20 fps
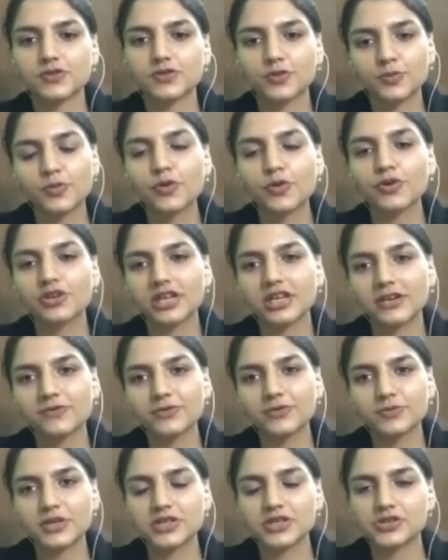So more
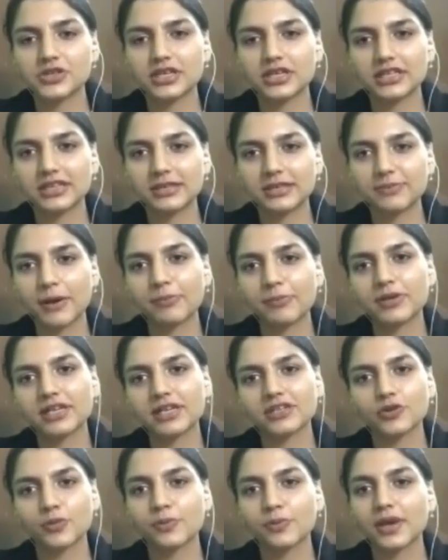information in the
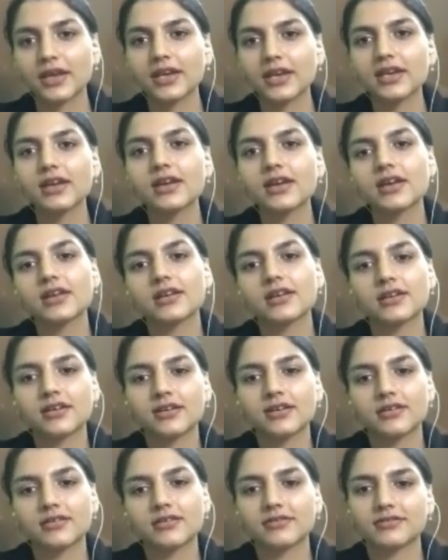public domain.
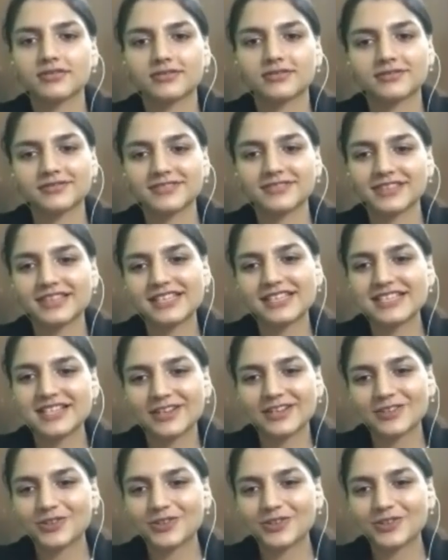These